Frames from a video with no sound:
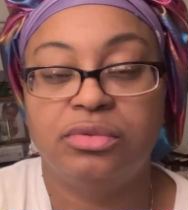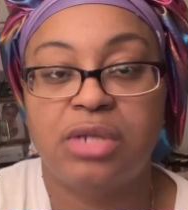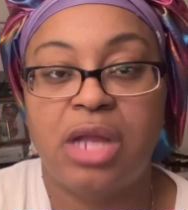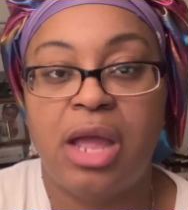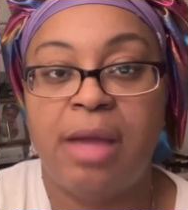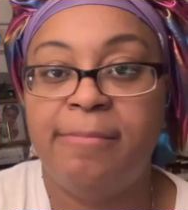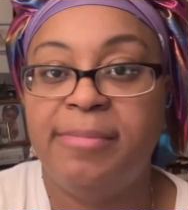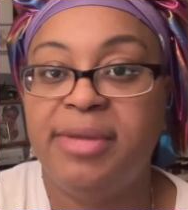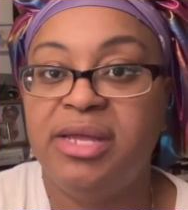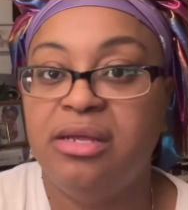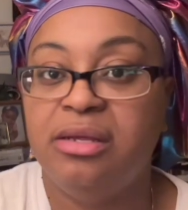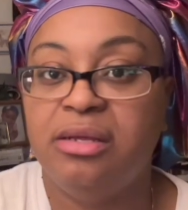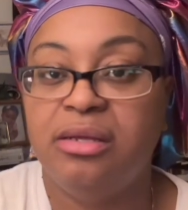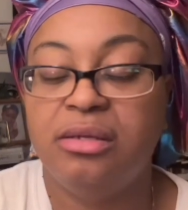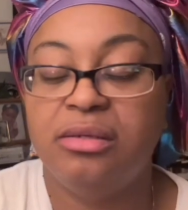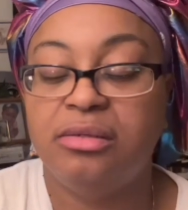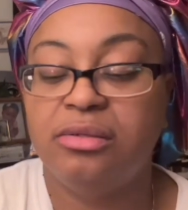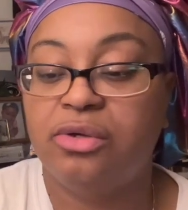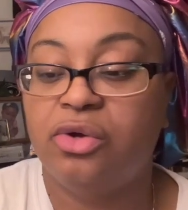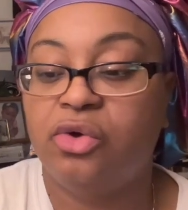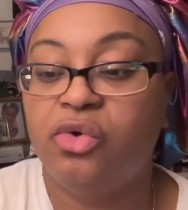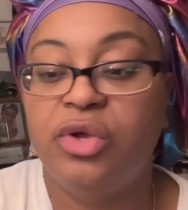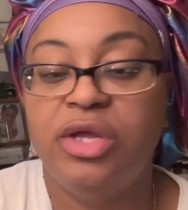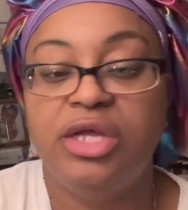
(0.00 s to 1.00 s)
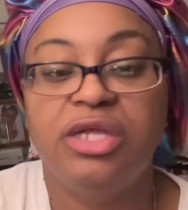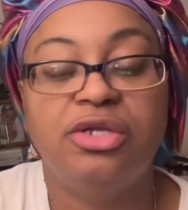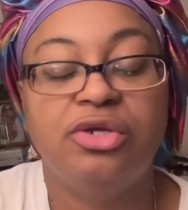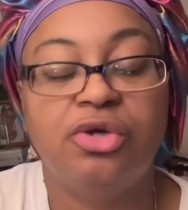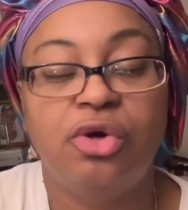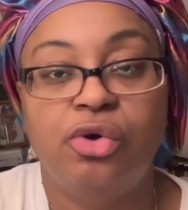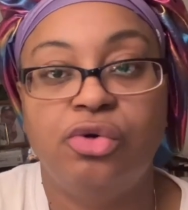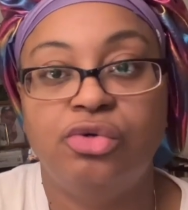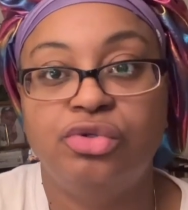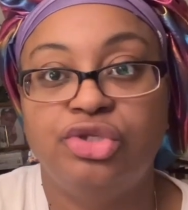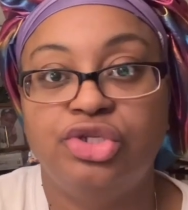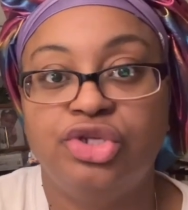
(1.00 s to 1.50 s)
I mean, quit
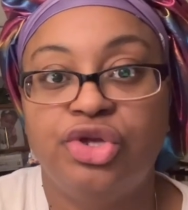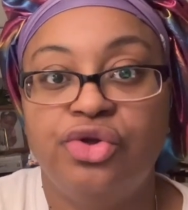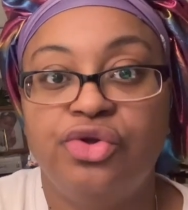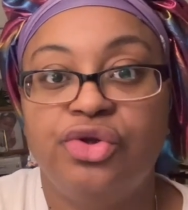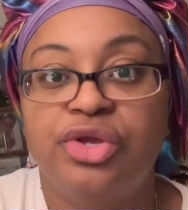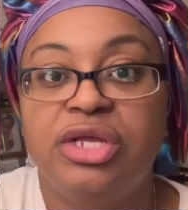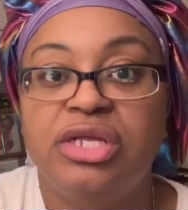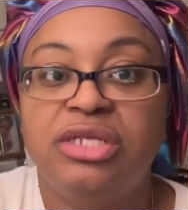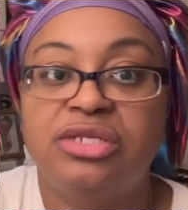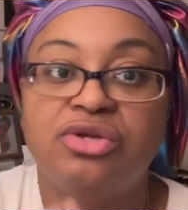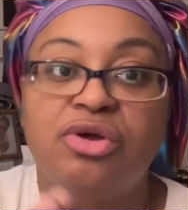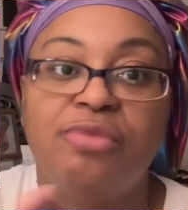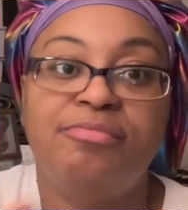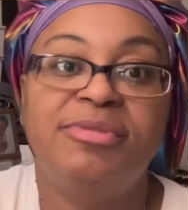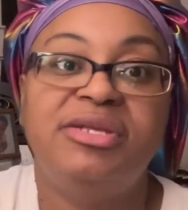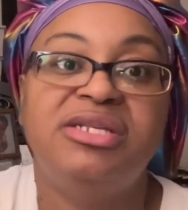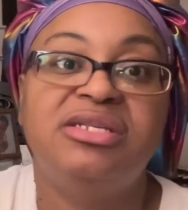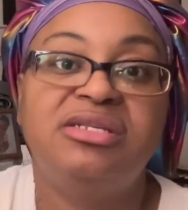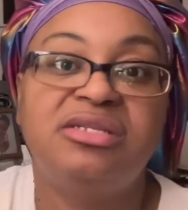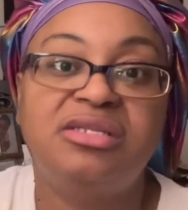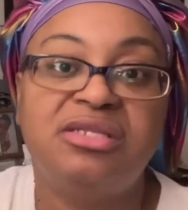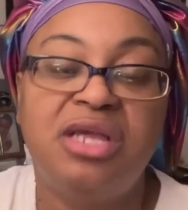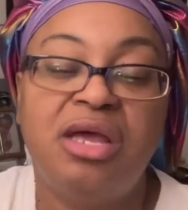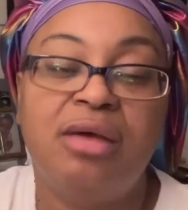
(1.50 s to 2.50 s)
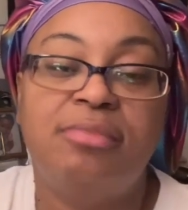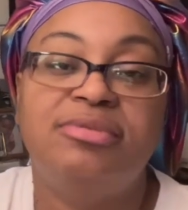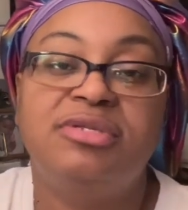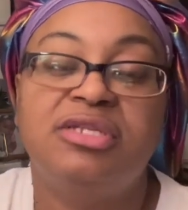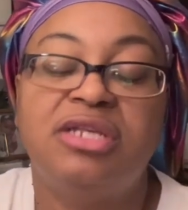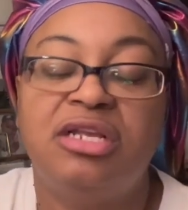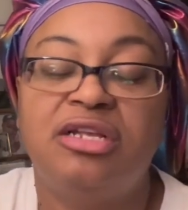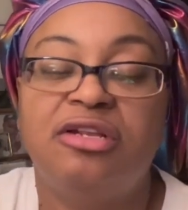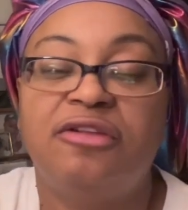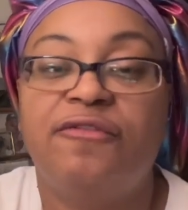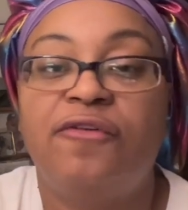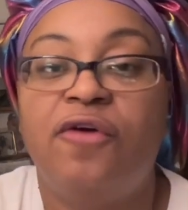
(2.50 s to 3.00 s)
cold turkey. It's going to be steps
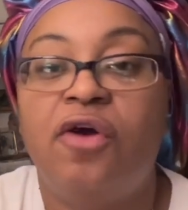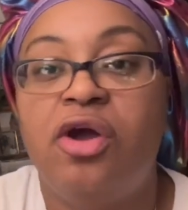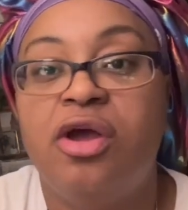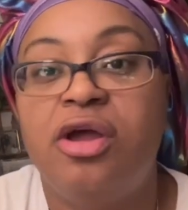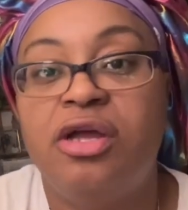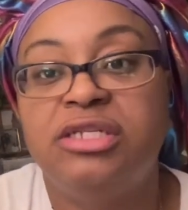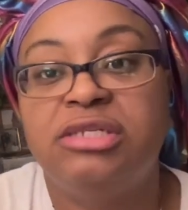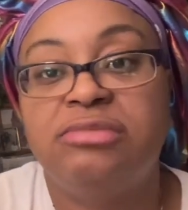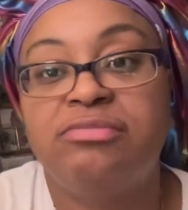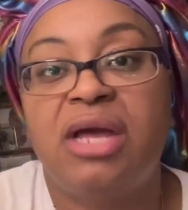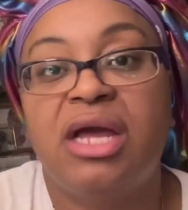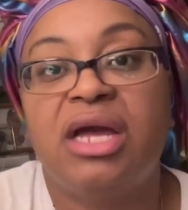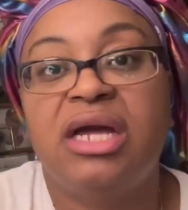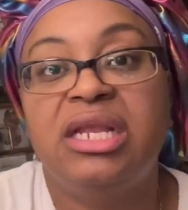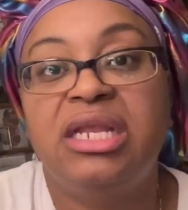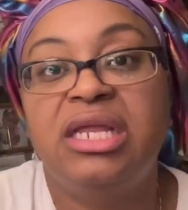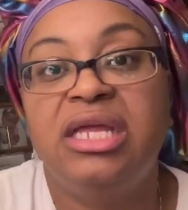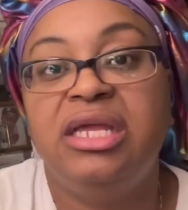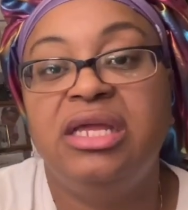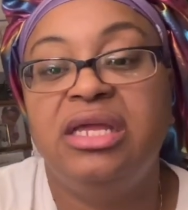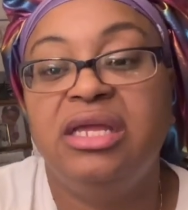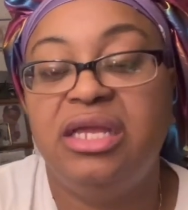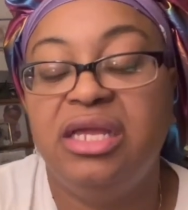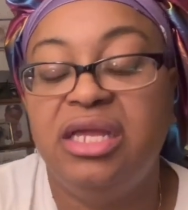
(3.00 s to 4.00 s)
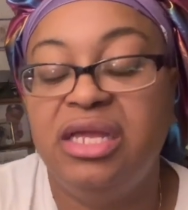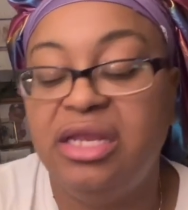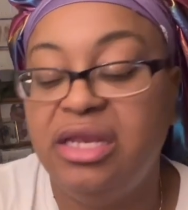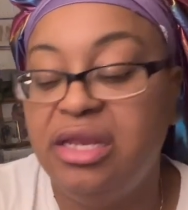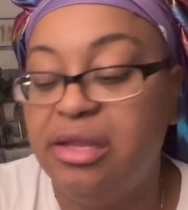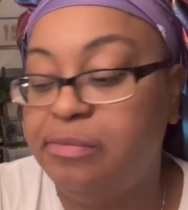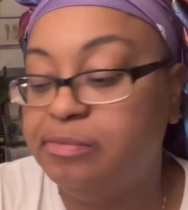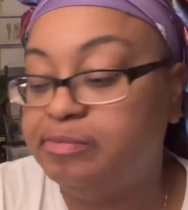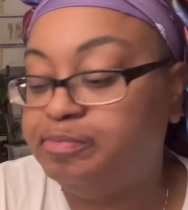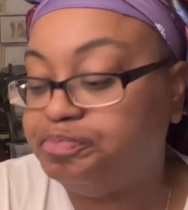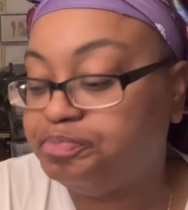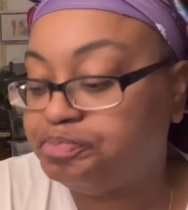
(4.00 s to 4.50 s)
as far as my clean
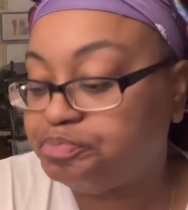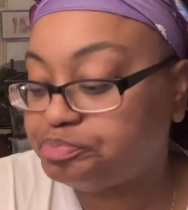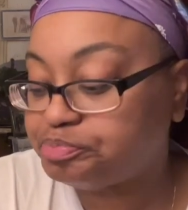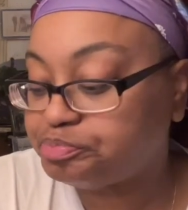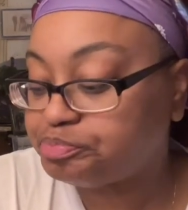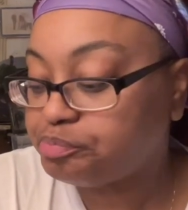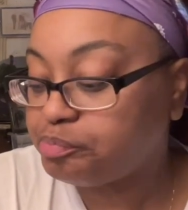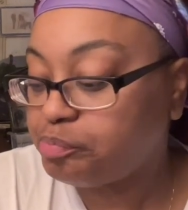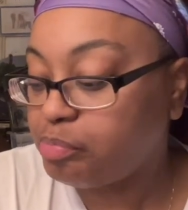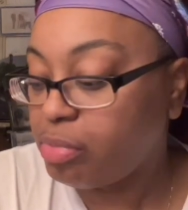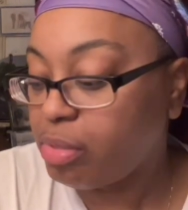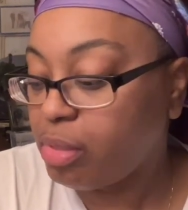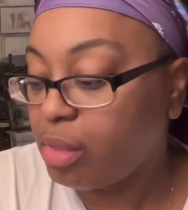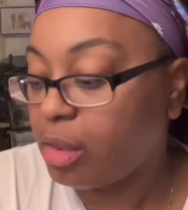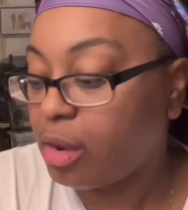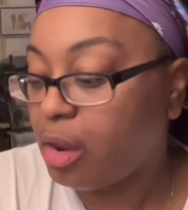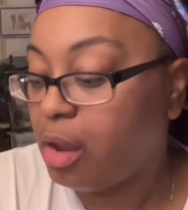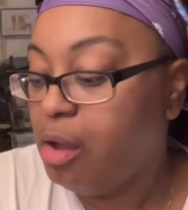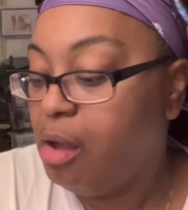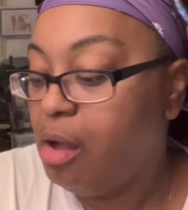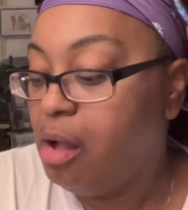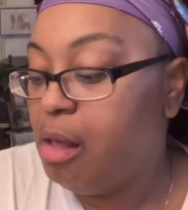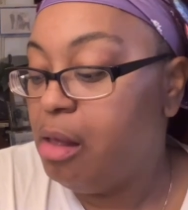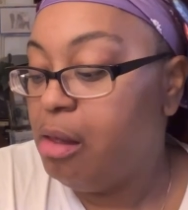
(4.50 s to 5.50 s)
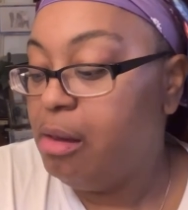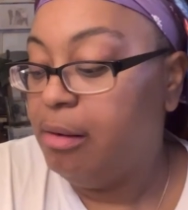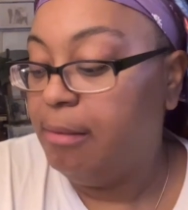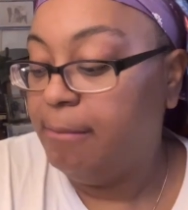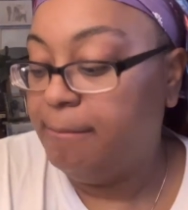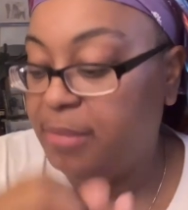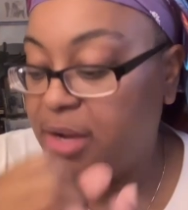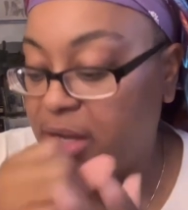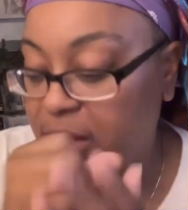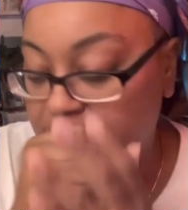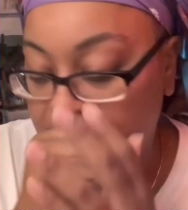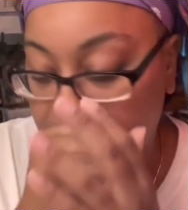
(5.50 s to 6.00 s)
eating,
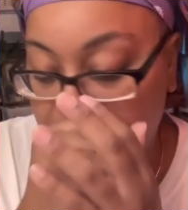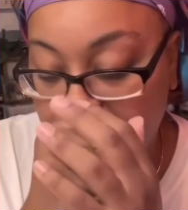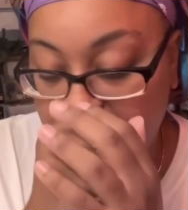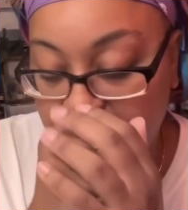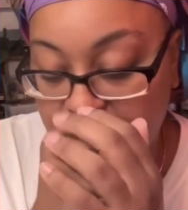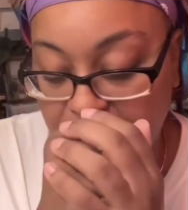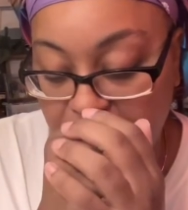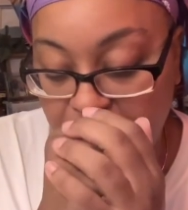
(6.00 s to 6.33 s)
but, um,